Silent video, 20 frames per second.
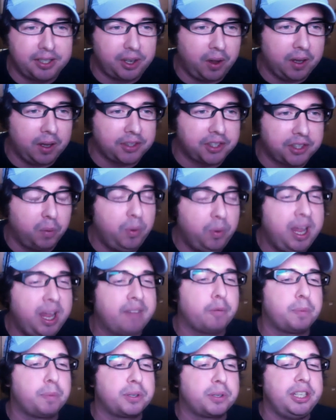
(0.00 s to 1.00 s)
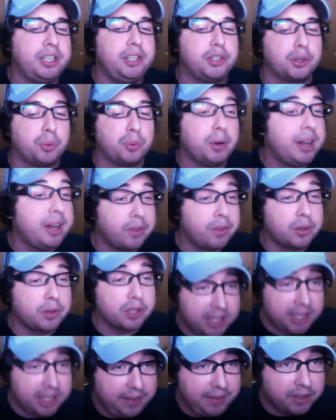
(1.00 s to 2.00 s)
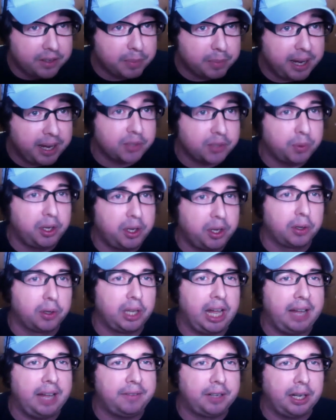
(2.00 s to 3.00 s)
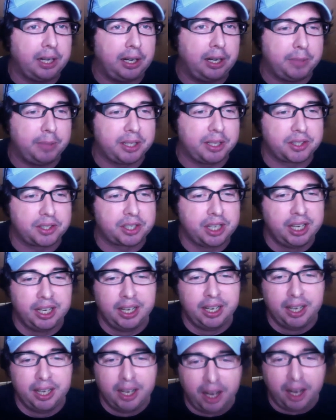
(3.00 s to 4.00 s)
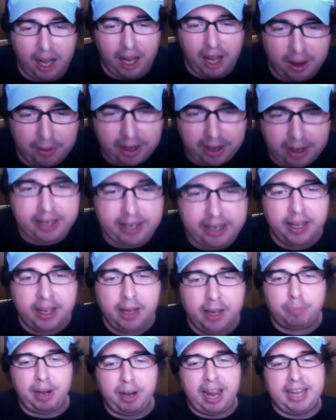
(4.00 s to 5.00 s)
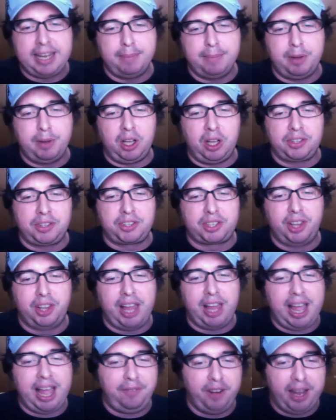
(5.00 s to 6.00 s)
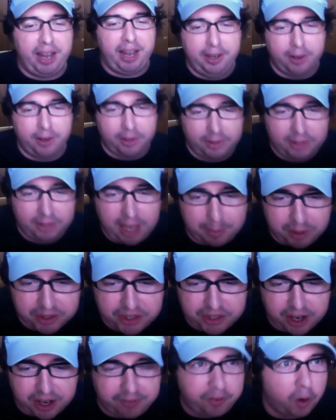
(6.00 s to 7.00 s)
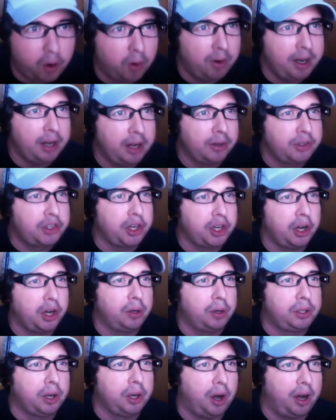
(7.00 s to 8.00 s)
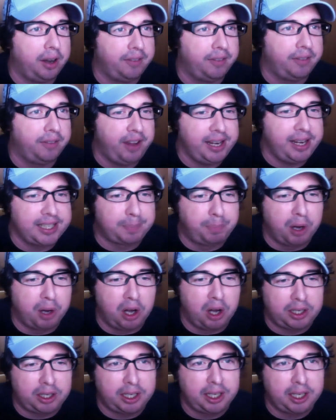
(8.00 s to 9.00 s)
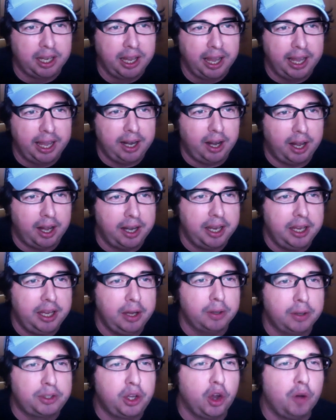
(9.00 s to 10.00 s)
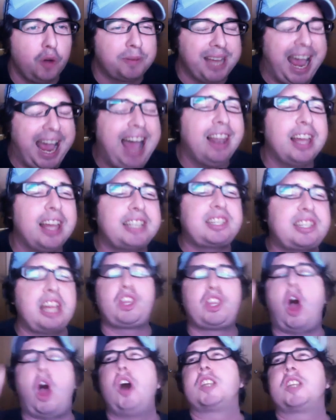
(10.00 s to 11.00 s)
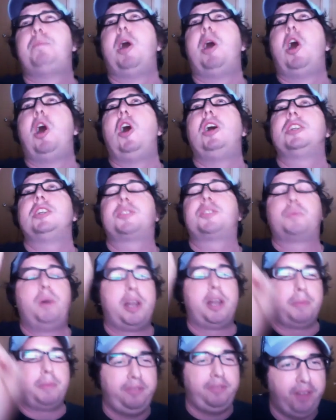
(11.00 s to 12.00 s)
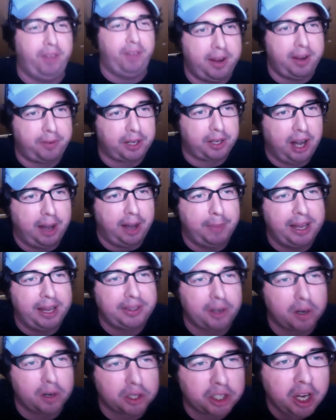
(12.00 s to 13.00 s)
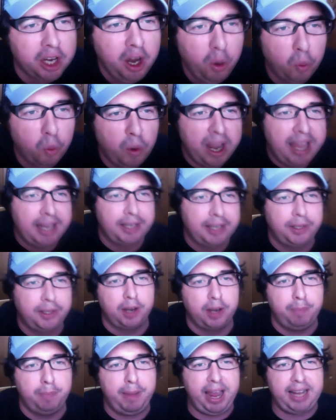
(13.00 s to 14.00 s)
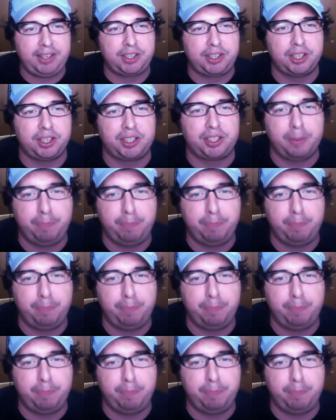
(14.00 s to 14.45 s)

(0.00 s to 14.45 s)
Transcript: also we have a procedure. Whenever there's a Divas match, we go to live comments. All right. Brandon Maltz laughing at your double stuffed Oreo joke on Facebook. And on the YouTubes, Alex the Sauce Boss, one of my favorite commenters. Win, good matches, and